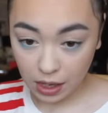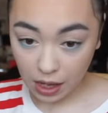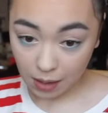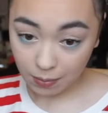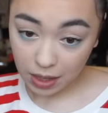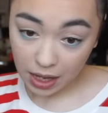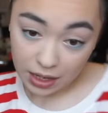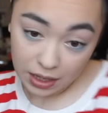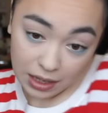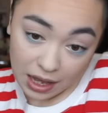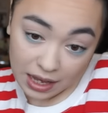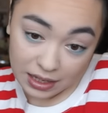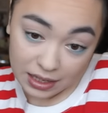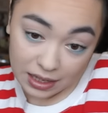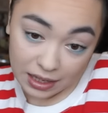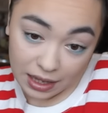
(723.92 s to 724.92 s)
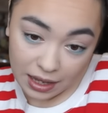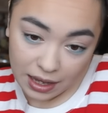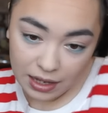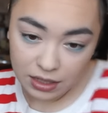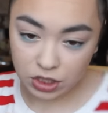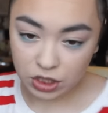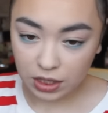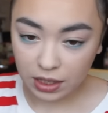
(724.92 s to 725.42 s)
I'm kind of liking it
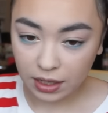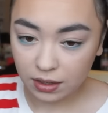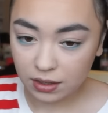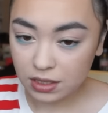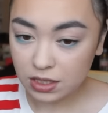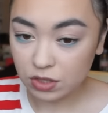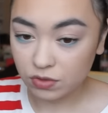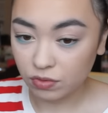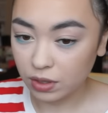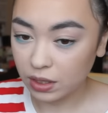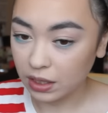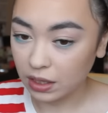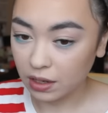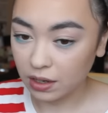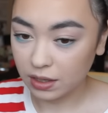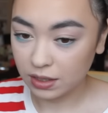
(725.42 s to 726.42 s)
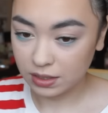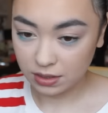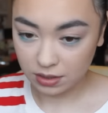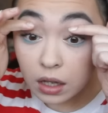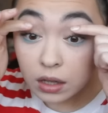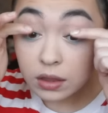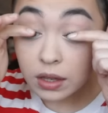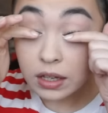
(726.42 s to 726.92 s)
actually, this is really nice.
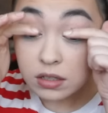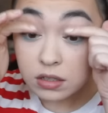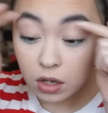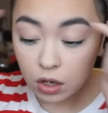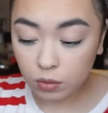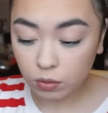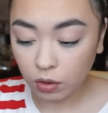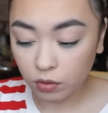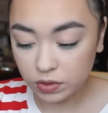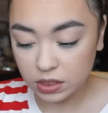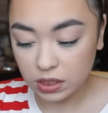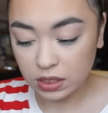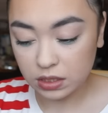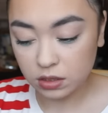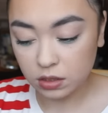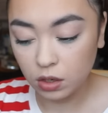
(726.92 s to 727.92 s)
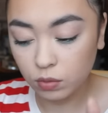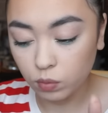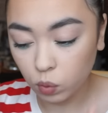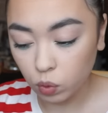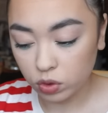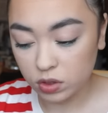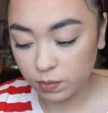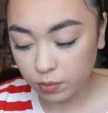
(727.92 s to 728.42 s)
There's no, obviously there's no
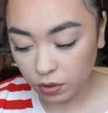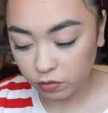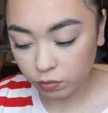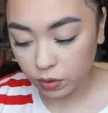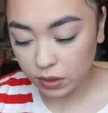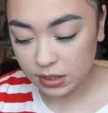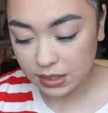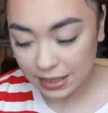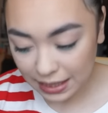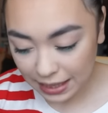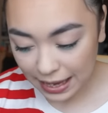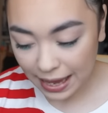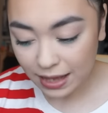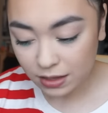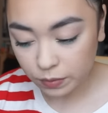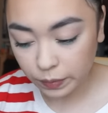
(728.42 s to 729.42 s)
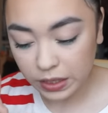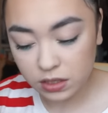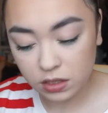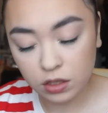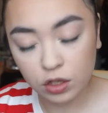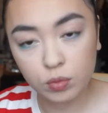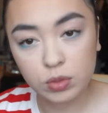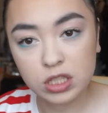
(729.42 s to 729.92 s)
waterproof ones yet. When it's
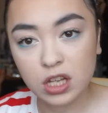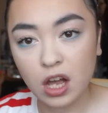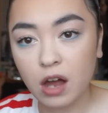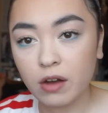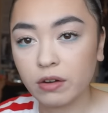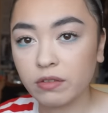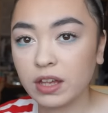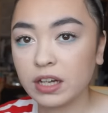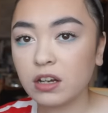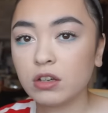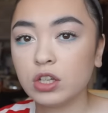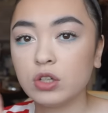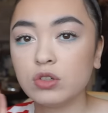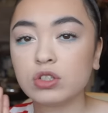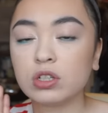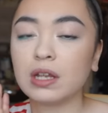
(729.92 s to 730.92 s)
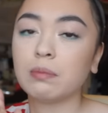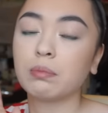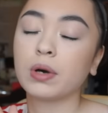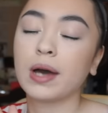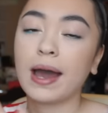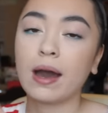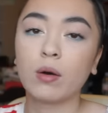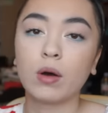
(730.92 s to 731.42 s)
a new mascara, they don't usually
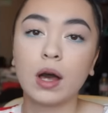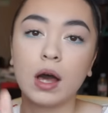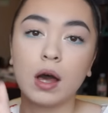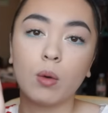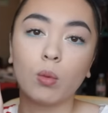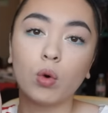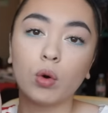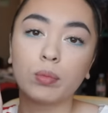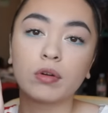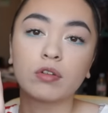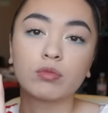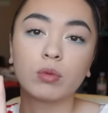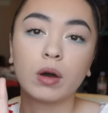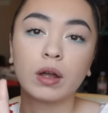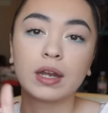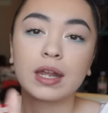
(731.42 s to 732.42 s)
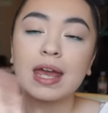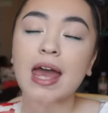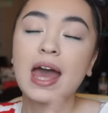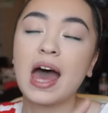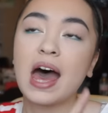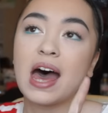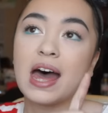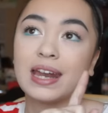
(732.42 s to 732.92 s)
put out a waterproof one
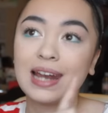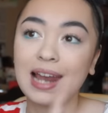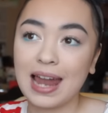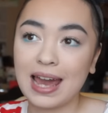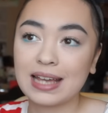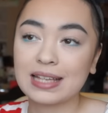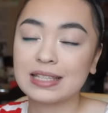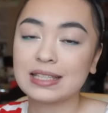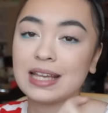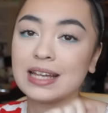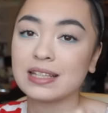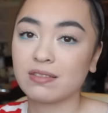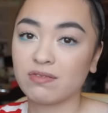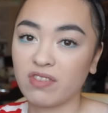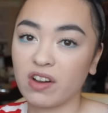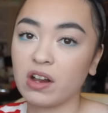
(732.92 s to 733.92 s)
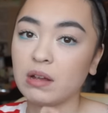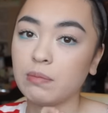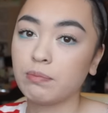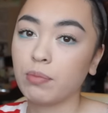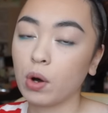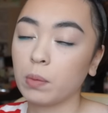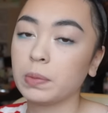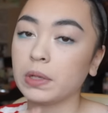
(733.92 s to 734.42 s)
unless it's a very
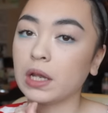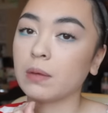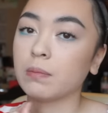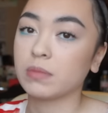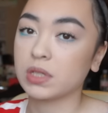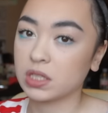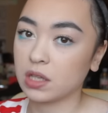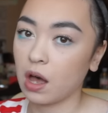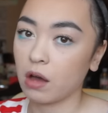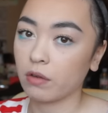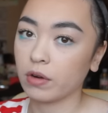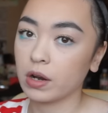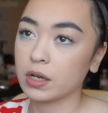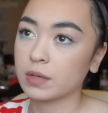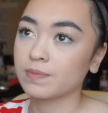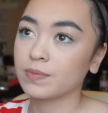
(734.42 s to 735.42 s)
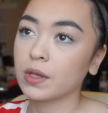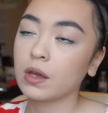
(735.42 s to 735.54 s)
popular mascara.